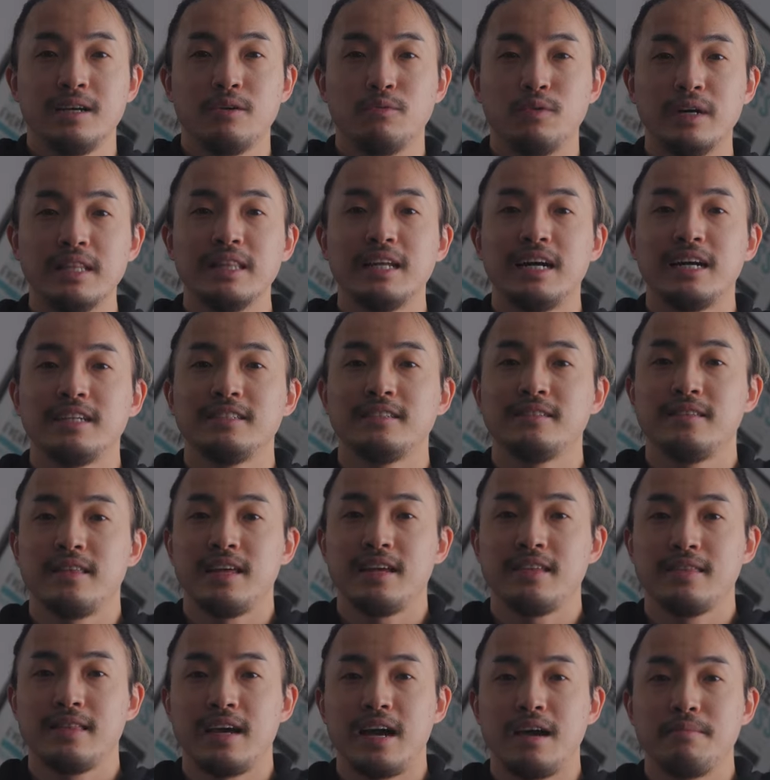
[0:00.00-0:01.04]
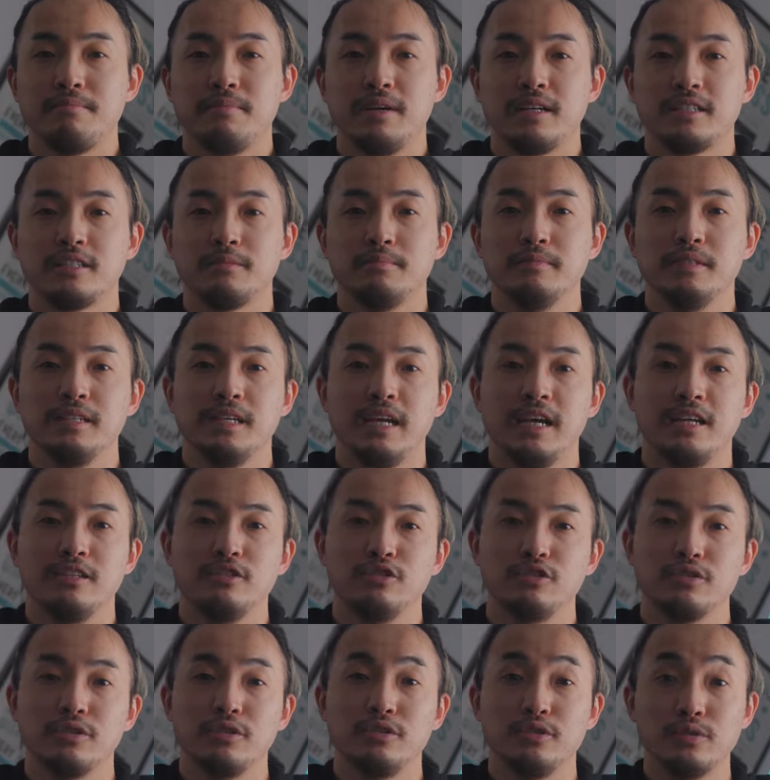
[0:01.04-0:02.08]
One last thing that makes me
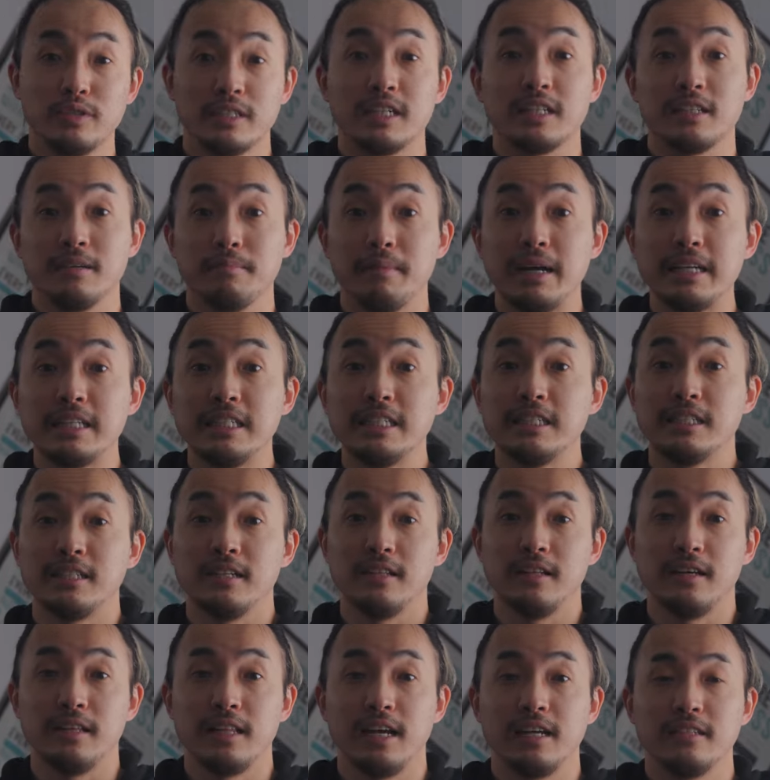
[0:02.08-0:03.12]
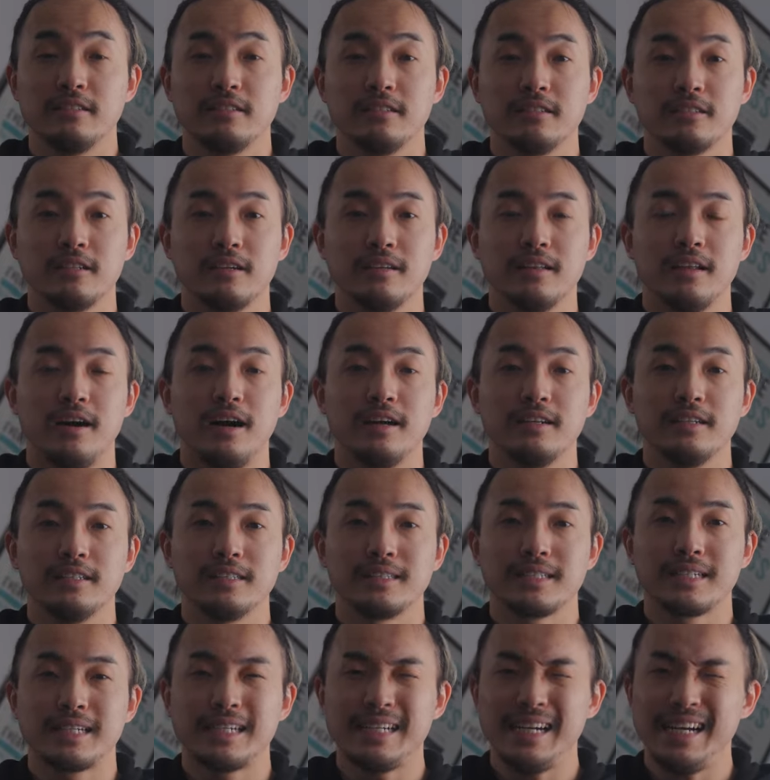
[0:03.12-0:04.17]
enjoy using the Meike Cine lenses a lot,
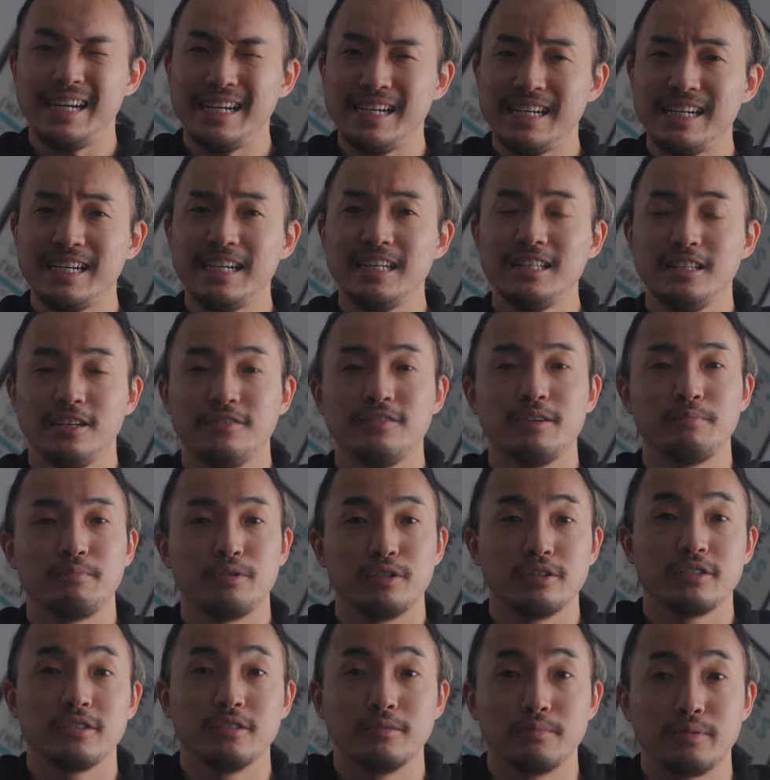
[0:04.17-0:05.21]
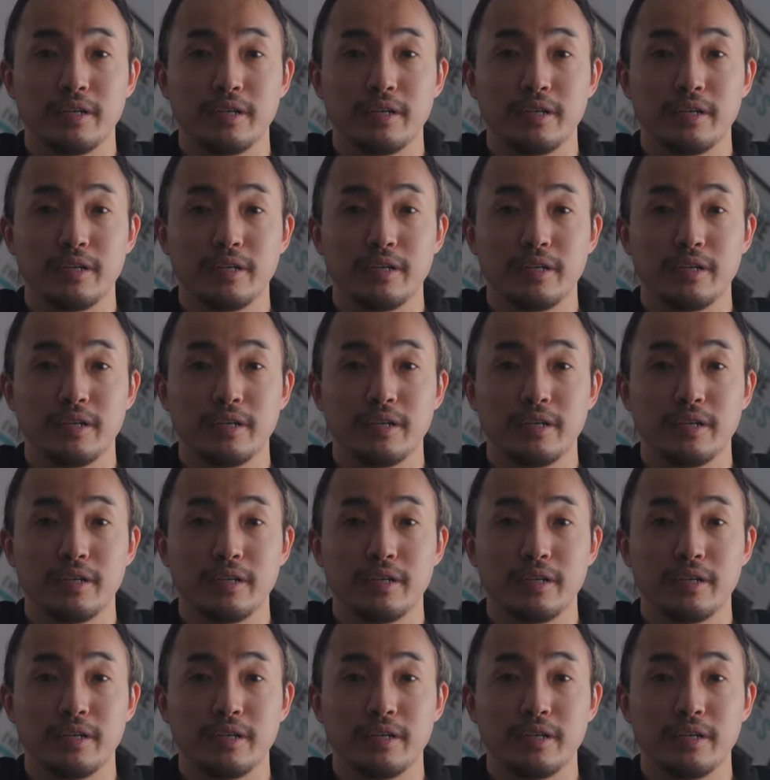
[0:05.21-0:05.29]
it's kind of a personal